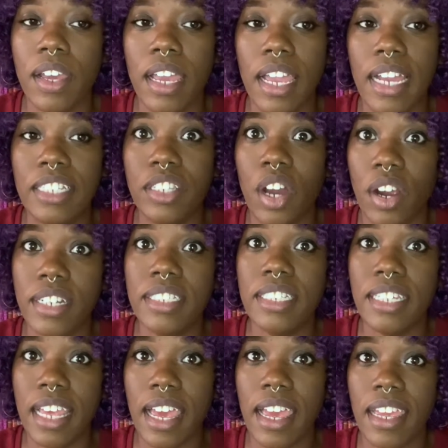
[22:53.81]
It's hard
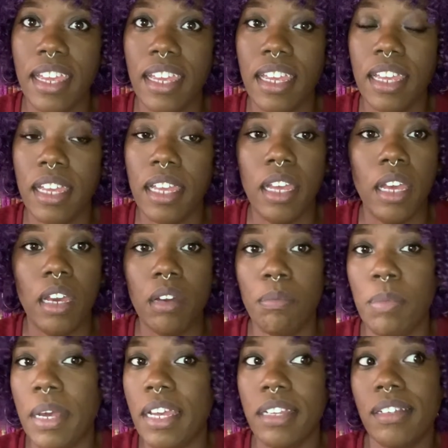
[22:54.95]
today,
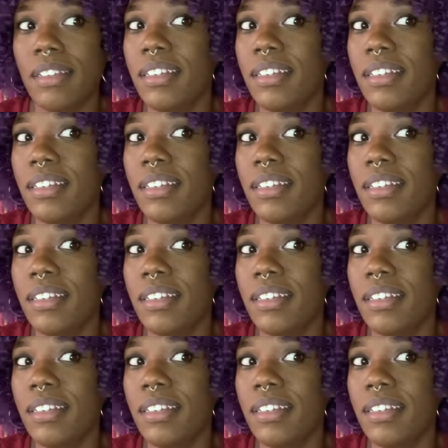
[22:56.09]
but